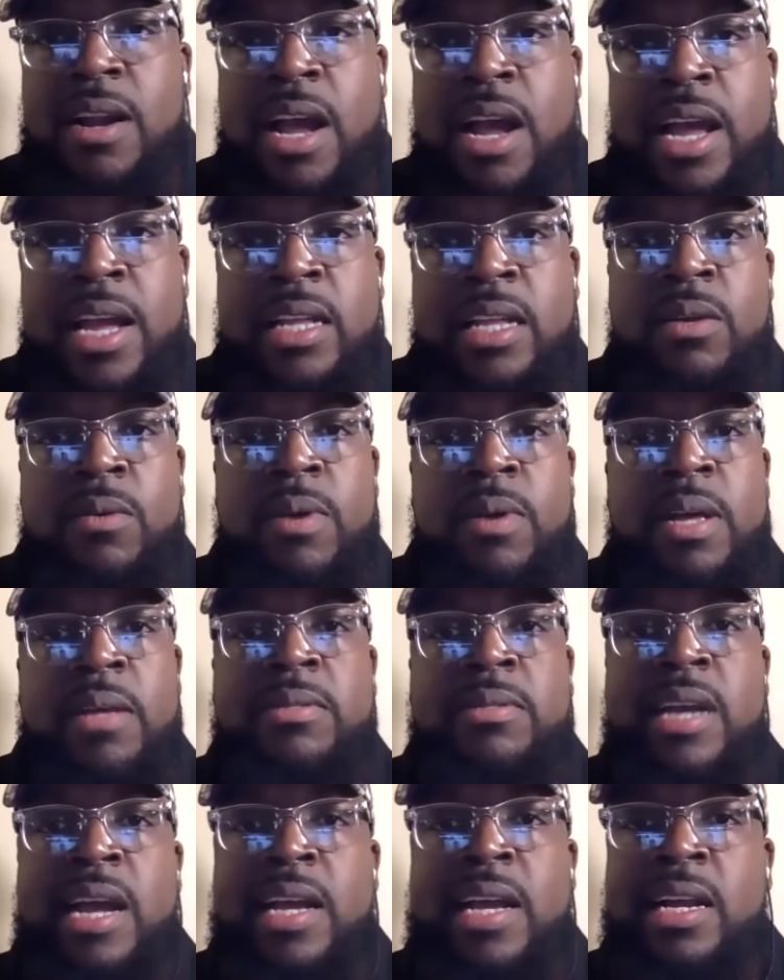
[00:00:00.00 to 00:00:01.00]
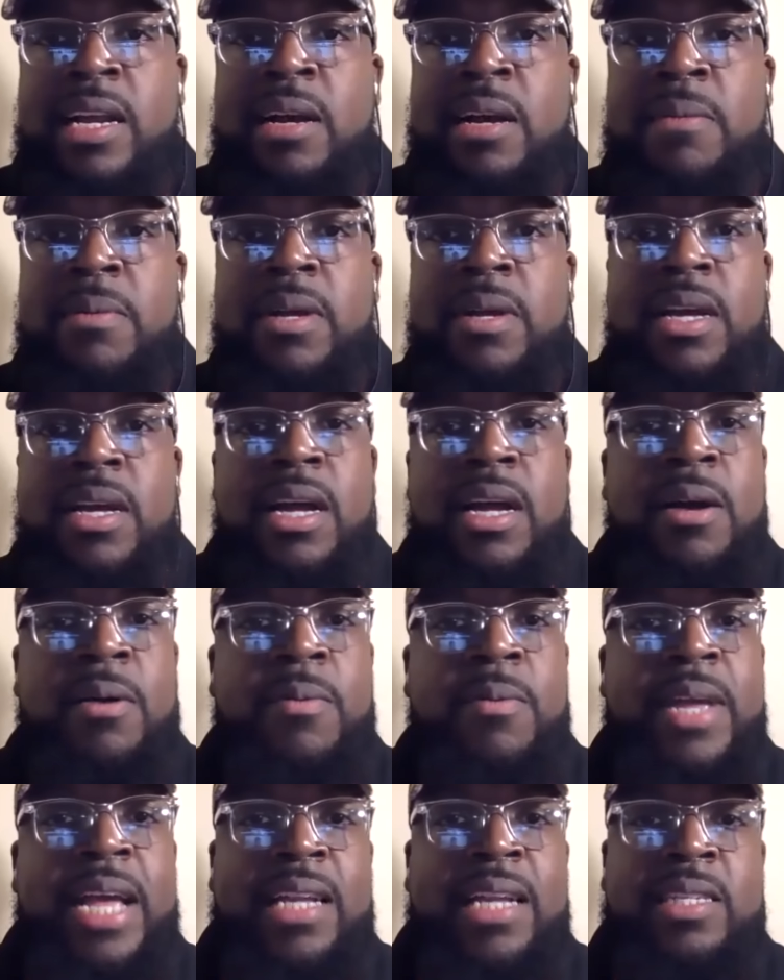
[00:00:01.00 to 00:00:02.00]
right? Hit the website up.
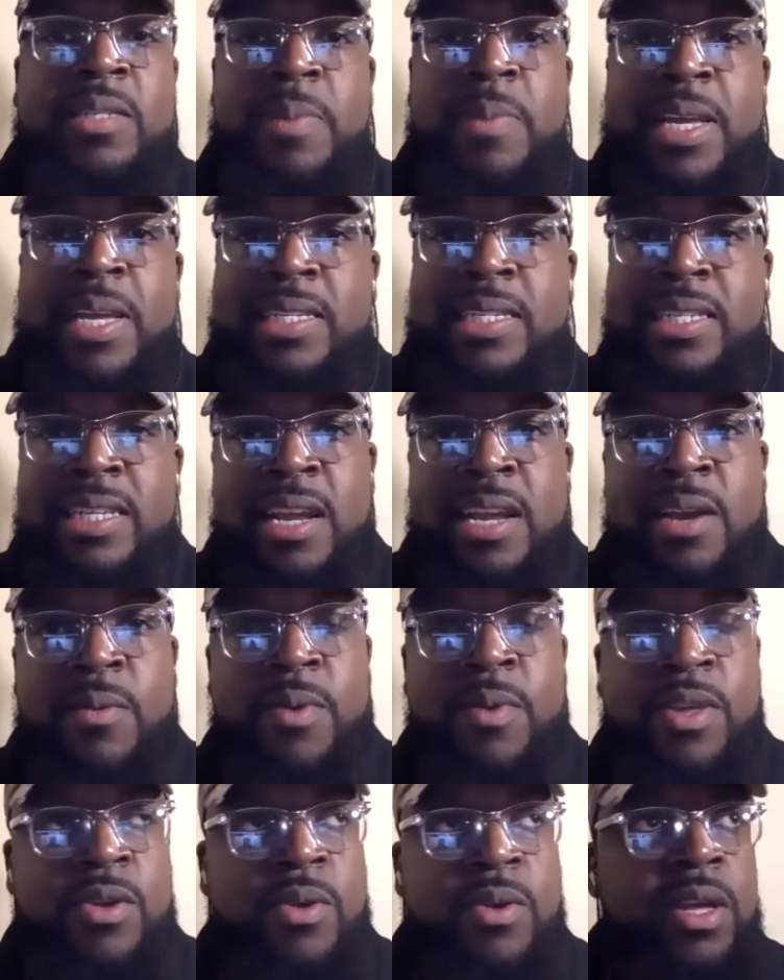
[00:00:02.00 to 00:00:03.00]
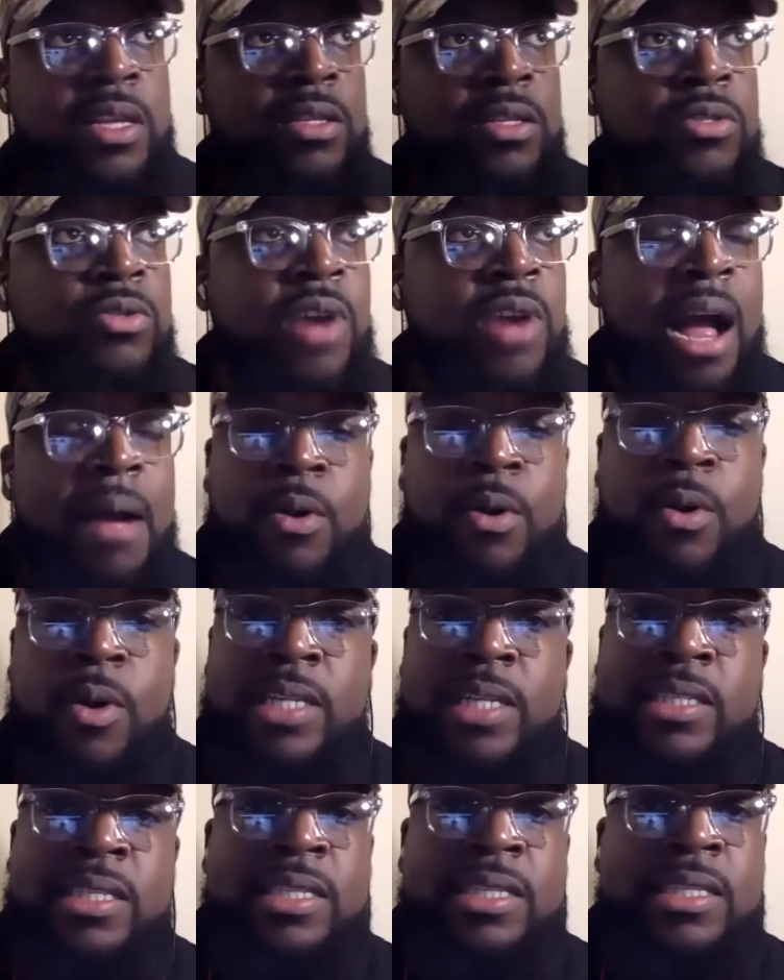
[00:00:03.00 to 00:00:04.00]
Uh, we got a space in there where you can drop
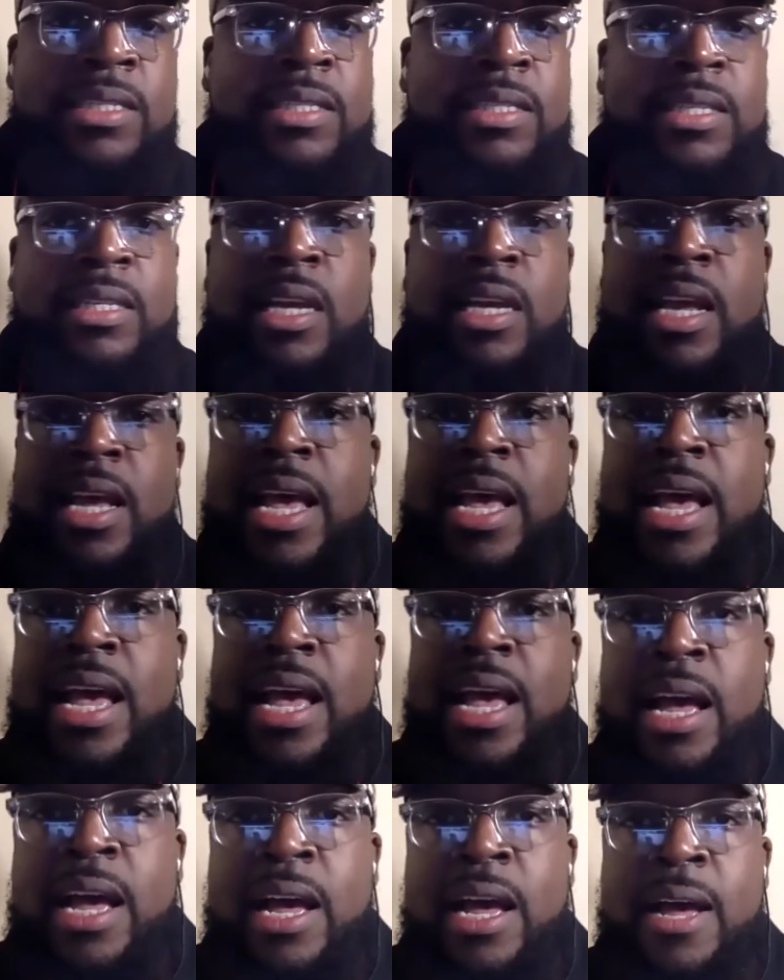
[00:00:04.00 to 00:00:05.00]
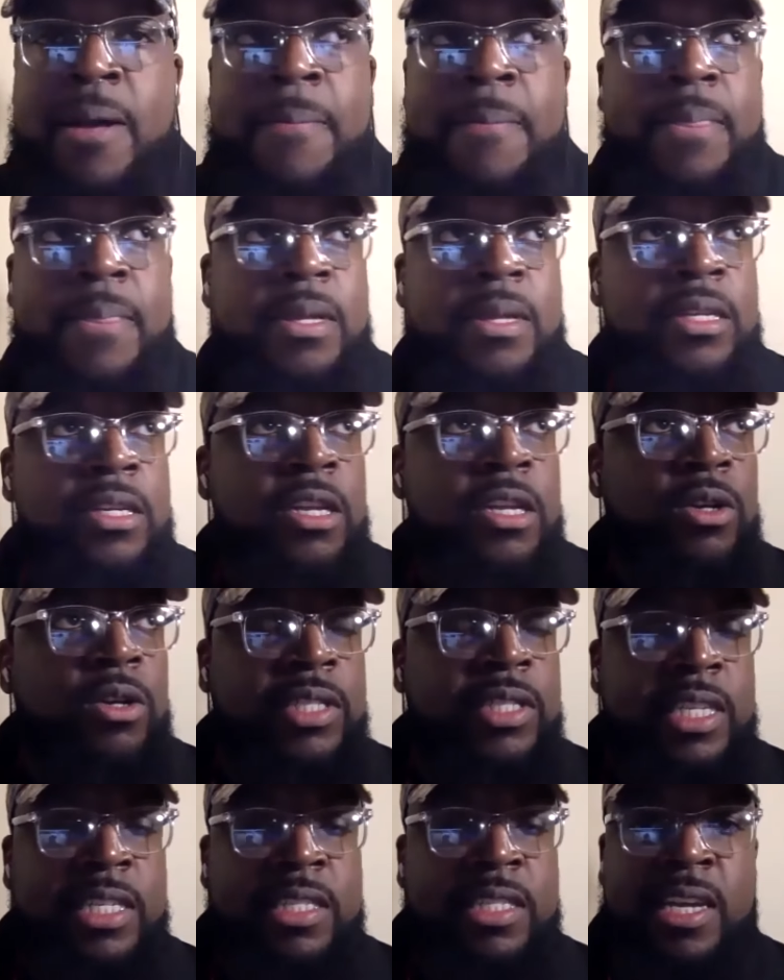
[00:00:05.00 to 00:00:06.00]
questions and um, you know
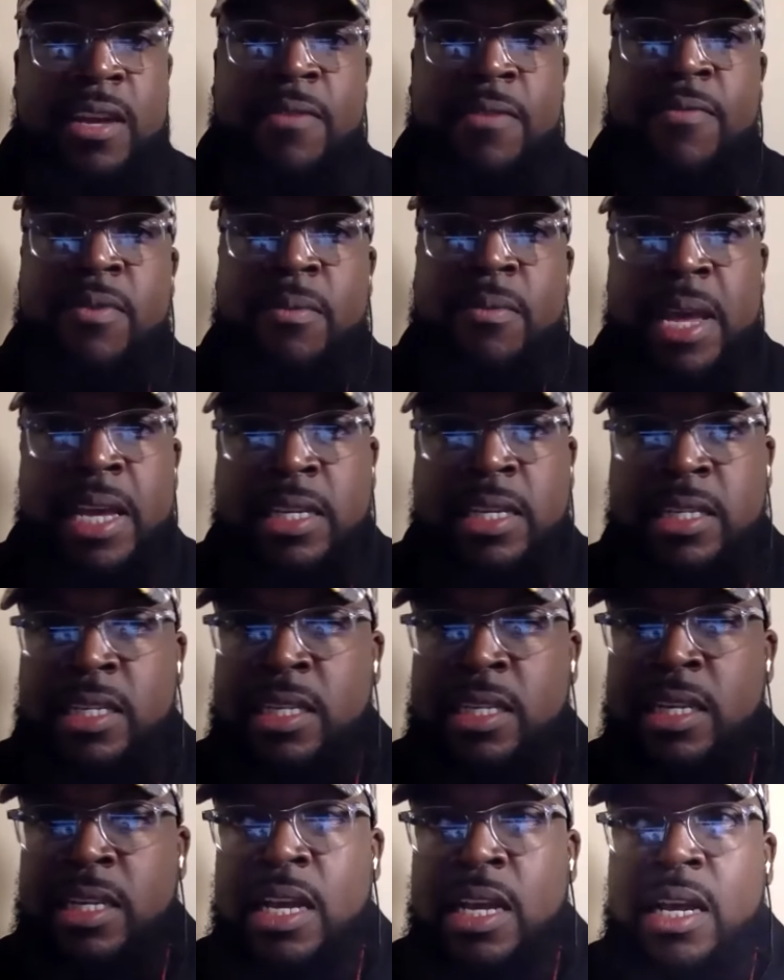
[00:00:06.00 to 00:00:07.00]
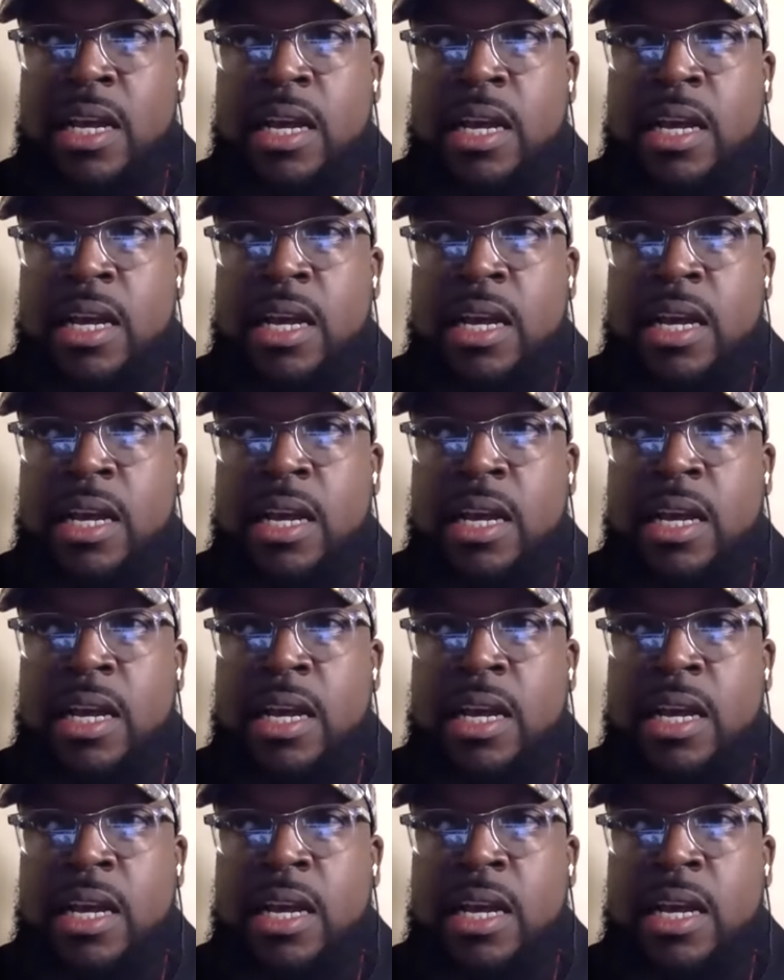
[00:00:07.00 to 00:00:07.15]
send your information.